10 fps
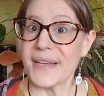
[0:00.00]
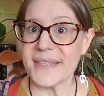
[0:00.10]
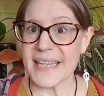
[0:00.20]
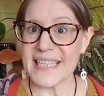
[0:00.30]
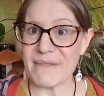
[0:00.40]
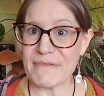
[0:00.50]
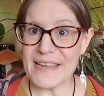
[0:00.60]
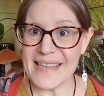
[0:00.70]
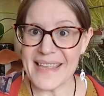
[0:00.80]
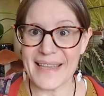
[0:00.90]
So that's
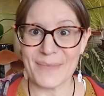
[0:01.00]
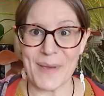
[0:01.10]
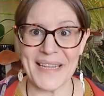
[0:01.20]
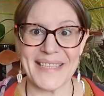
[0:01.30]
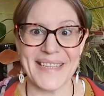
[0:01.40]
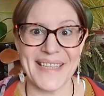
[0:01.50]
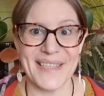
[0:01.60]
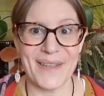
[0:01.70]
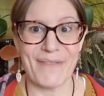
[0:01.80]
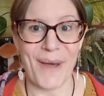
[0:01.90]
everything. That's my sterling
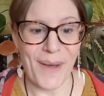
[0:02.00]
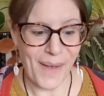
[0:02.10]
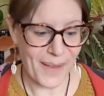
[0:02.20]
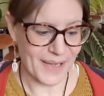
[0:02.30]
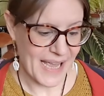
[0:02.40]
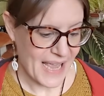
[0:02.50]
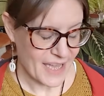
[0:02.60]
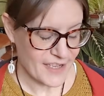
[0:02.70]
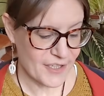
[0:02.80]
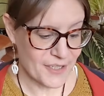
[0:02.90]
silver haul.
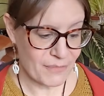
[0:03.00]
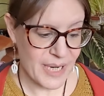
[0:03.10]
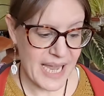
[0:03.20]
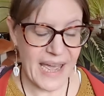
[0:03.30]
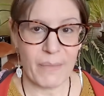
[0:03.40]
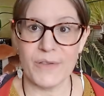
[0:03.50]
Just to recap